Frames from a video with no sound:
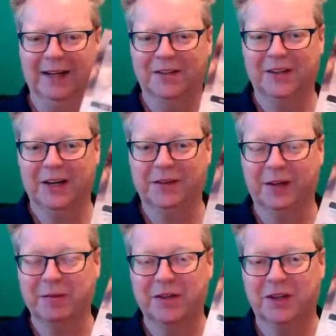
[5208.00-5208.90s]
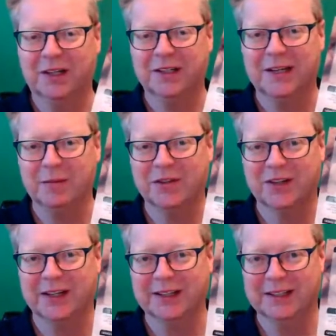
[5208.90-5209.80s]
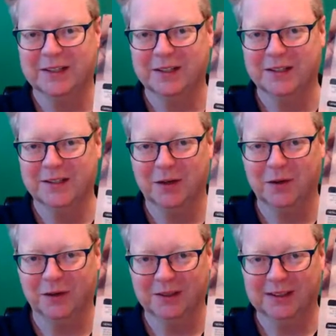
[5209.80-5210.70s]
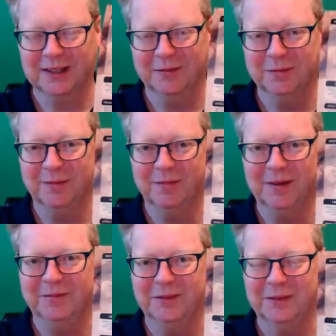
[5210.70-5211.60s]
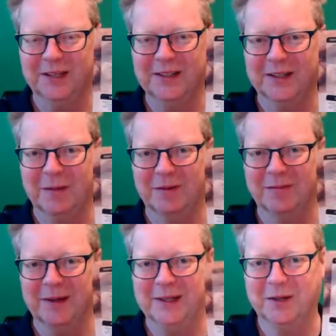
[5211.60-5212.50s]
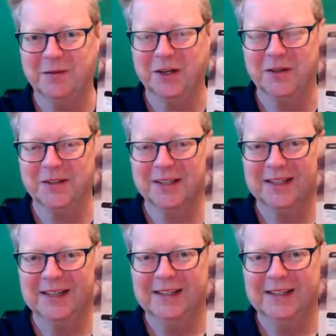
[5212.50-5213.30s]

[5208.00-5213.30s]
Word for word: And Jeffrey, I've been trying to demonstrate this so long. I've, I've done it a couple of my live shows.